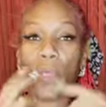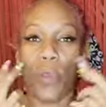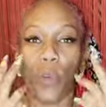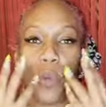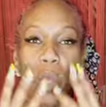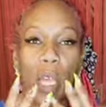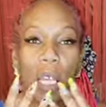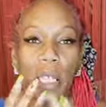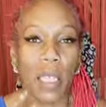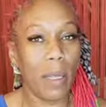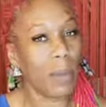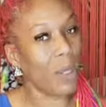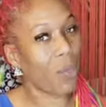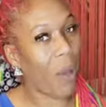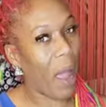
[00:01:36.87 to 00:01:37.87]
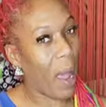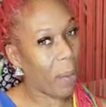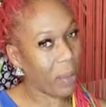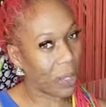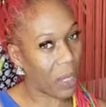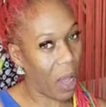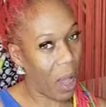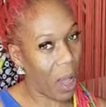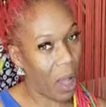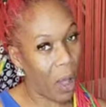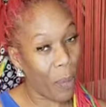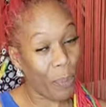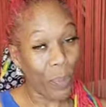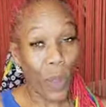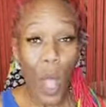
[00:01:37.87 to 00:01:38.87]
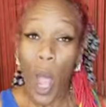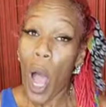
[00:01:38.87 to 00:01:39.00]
3 subscribers, y'all.